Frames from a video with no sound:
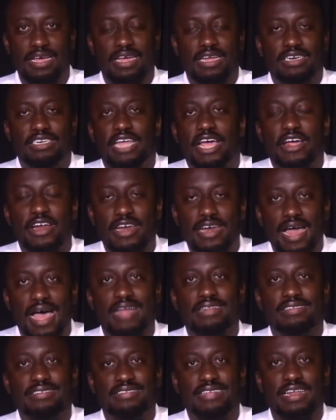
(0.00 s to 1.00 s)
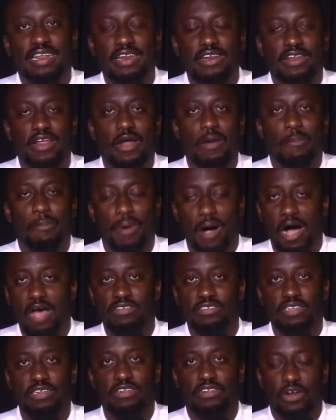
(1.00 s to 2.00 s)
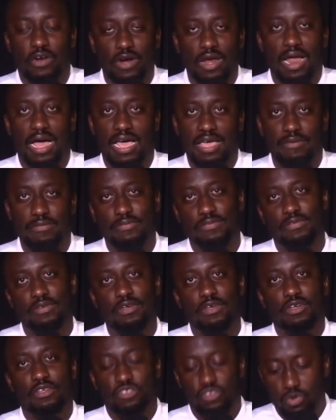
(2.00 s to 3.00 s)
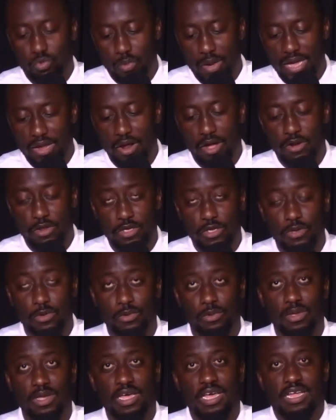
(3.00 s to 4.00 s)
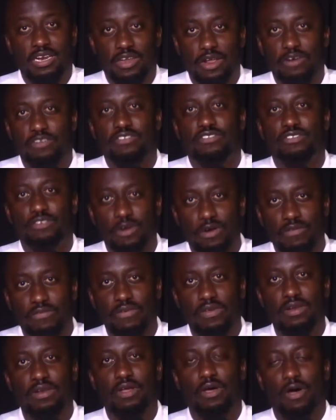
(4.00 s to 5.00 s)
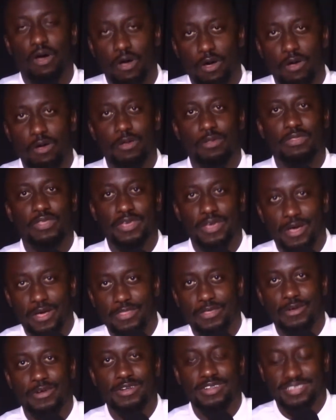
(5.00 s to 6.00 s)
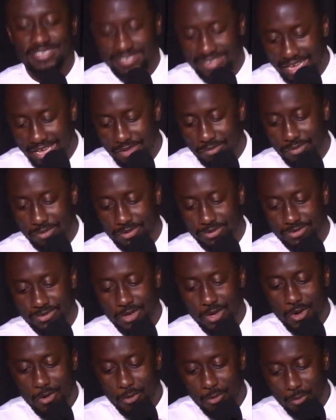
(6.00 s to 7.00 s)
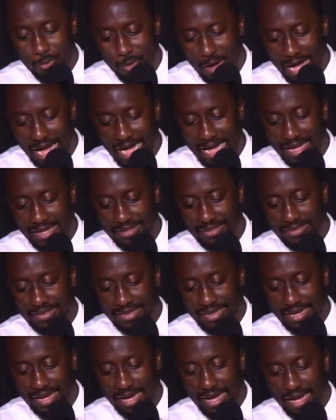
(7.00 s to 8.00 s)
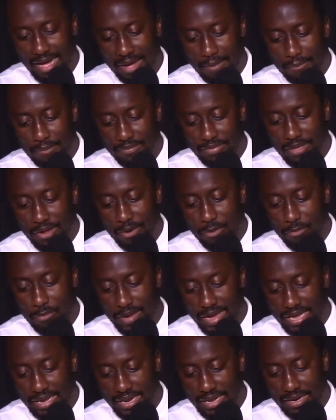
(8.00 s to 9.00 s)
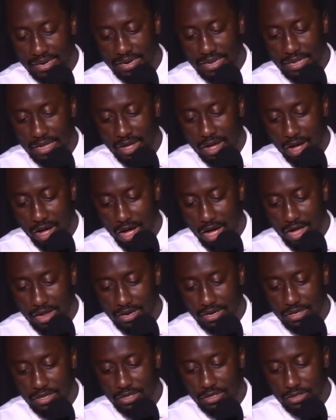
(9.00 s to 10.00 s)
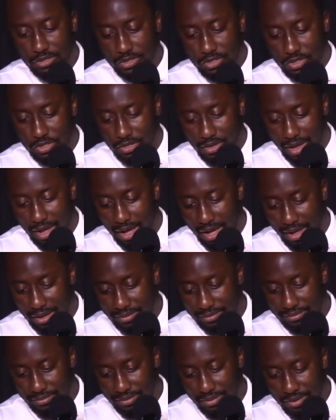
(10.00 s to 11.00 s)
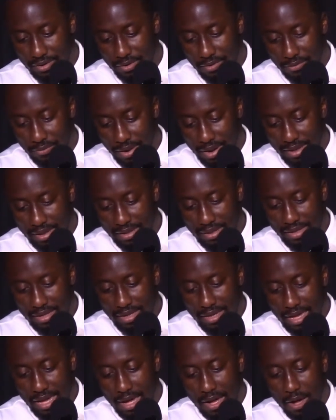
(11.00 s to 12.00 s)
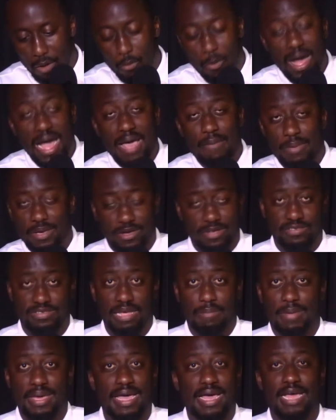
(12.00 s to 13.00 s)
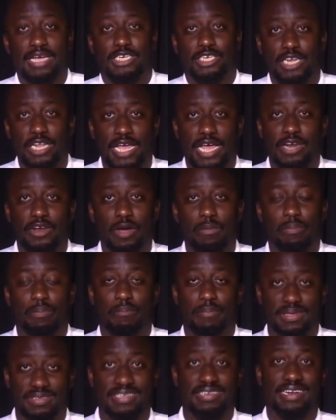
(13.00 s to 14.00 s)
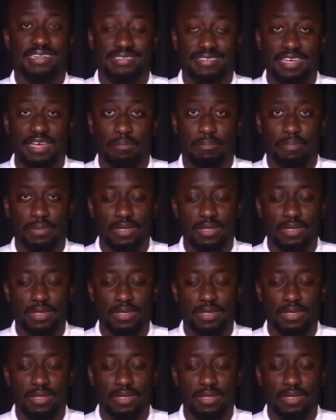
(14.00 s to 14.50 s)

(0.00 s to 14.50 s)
They're not sitting there pausing their life to wait on you. They're serving all the other tables while they're waiting on God, right? Why? Because they may actually end up missing a tip.